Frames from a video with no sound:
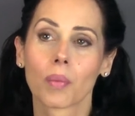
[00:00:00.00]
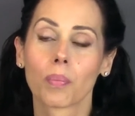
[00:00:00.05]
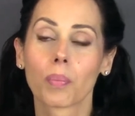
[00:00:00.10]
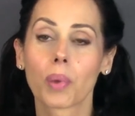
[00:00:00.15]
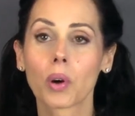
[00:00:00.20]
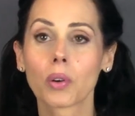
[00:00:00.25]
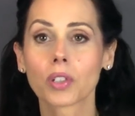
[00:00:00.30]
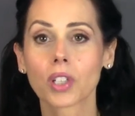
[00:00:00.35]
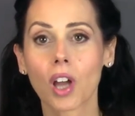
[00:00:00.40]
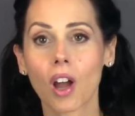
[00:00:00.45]

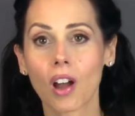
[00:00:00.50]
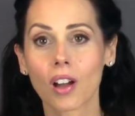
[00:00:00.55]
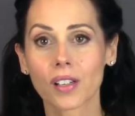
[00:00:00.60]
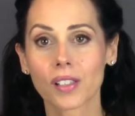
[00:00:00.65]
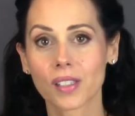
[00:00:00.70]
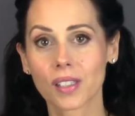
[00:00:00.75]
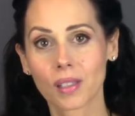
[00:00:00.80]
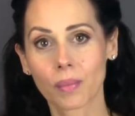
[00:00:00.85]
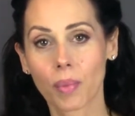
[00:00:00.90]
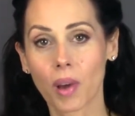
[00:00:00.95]

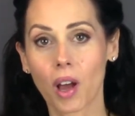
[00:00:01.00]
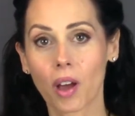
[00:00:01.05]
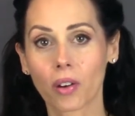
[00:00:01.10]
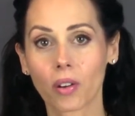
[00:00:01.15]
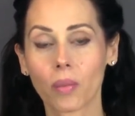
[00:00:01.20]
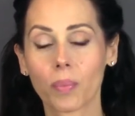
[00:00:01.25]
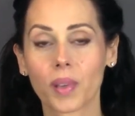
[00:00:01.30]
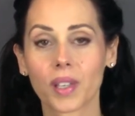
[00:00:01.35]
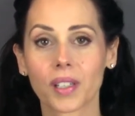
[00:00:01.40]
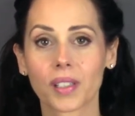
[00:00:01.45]
Botox in a
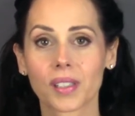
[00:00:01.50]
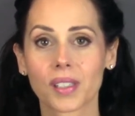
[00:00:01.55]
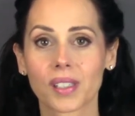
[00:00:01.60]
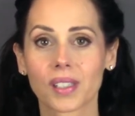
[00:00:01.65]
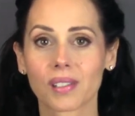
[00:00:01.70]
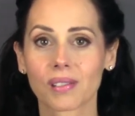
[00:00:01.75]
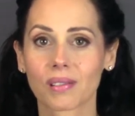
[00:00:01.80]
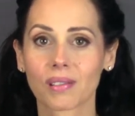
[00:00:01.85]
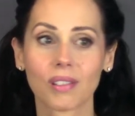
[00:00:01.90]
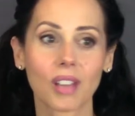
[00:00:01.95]
bottle, but
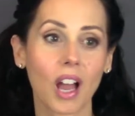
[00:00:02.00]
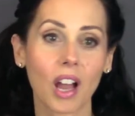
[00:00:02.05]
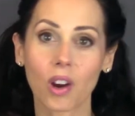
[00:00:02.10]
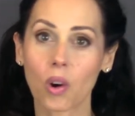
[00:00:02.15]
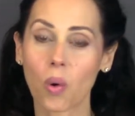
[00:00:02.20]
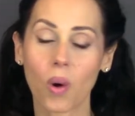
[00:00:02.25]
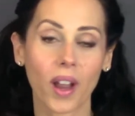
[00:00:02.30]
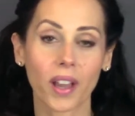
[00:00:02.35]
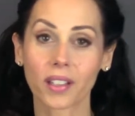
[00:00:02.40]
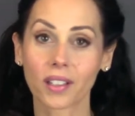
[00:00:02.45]
it's not
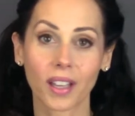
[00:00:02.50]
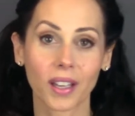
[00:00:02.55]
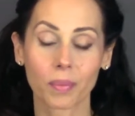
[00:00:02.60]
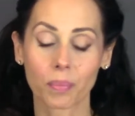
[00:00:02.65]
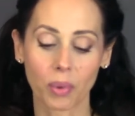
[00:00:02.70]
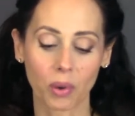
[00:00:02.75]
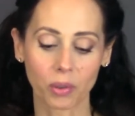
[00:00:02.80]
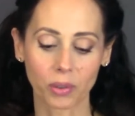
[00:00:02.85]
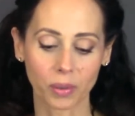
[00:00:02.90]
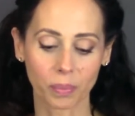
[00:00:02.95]
quite
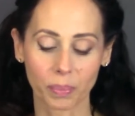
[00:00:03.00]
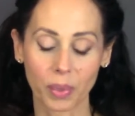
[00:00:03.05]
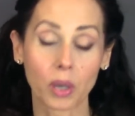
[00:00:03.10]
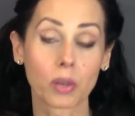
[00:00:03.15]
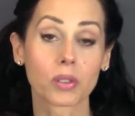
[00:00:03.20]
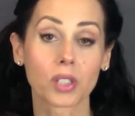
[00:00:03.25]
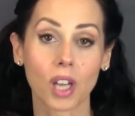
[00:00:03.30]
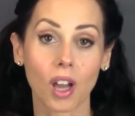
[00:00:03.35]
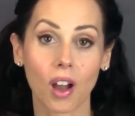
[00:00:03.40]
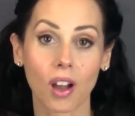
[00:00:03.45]
like
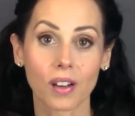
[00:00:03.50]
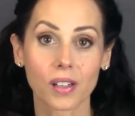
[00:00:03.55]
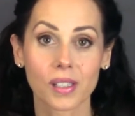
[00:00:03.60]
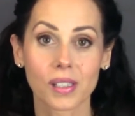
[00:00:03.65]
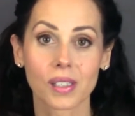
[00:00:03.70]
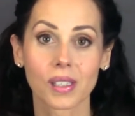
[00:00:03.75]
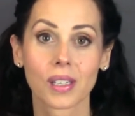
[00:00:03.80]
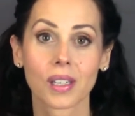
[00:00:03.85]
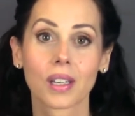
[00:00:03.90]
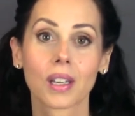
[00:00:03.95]

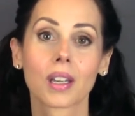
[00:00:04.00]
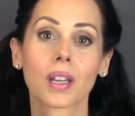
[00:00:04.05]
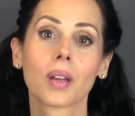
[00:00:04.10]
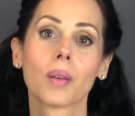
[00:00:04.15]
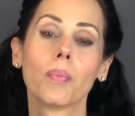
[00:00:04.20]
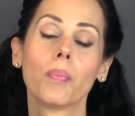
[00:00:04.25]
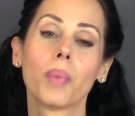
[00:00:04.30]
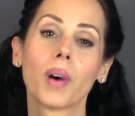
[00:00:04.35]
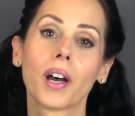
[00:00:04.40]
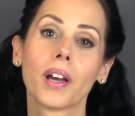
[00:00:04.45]
Botox.
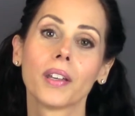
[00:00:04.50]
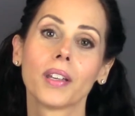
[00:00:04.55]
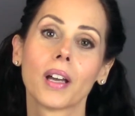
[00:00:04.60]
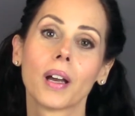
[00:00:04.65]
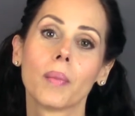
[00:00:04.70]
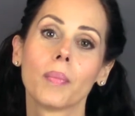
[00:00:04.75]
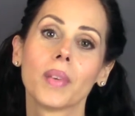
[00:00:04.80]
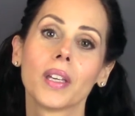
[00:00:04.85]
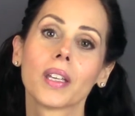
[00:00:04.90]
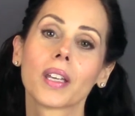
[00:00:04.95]
But
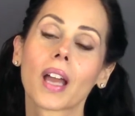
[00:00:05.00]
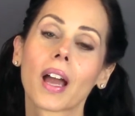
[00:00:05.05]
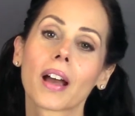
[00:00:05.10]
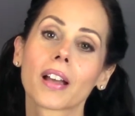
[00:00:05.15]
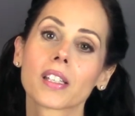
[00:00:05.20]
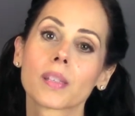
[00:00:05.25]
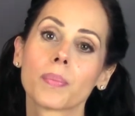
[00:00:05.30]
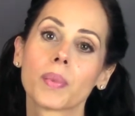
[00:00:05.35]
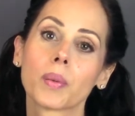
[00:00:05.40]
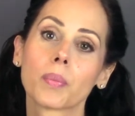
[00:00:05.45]
um, it
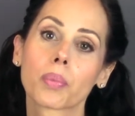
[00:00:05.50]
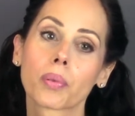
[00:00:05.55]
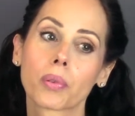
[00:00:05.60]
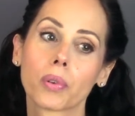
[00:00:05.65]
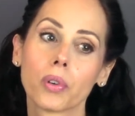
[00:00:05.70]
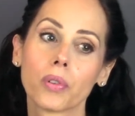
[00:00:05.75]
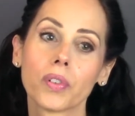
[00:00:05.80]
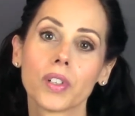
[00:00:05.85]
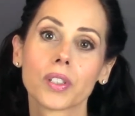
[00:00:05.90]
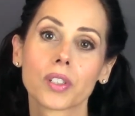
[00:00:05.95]
has been
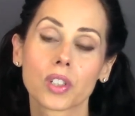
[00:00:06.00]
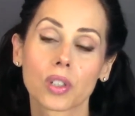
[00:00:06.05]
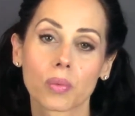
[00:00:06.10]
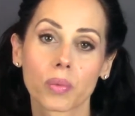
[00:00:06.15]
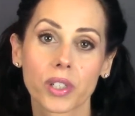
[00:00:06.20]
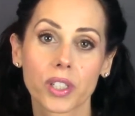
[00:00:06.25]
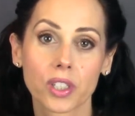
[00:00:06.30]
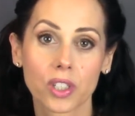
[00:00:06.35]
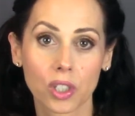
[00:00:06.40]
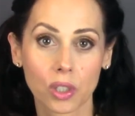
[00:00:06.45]
proven to
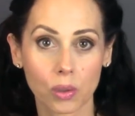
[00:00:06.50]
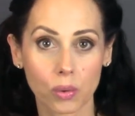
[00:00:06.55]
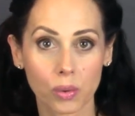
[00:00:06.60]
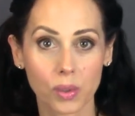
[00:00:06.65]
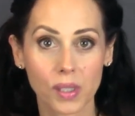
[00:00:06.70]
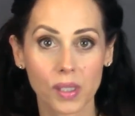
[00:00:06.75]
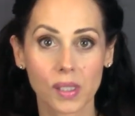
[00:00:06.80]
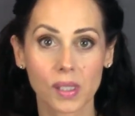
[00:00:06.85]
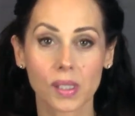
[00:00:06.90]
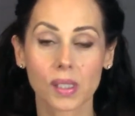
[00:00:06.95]

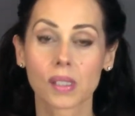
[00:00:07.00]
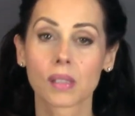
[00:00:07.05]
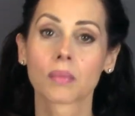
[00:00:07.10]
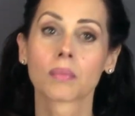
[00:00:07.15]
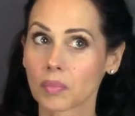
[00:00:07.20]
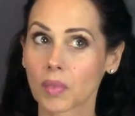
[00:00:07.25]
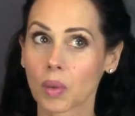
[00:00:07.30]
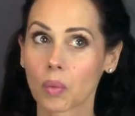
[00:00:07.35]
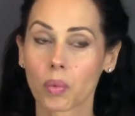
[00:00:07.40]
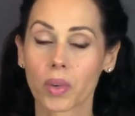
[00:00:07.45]
reduce
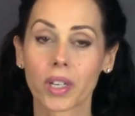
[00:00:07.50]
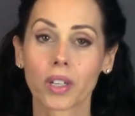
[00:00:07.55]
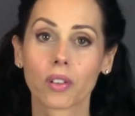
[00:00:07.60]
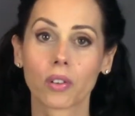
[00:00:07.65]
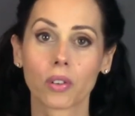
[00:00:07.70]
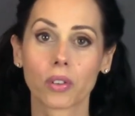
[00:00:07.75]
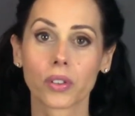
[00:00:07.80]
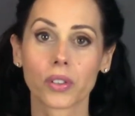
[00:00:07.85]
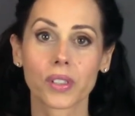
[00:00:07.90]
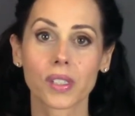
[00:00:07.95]

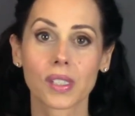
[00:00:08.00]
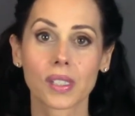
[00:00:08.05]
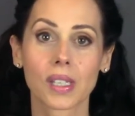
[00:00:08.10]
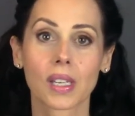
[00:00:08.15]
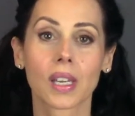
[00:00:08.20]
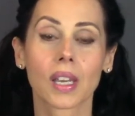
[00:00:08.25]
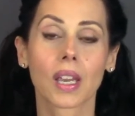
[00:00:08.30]
wrinkles.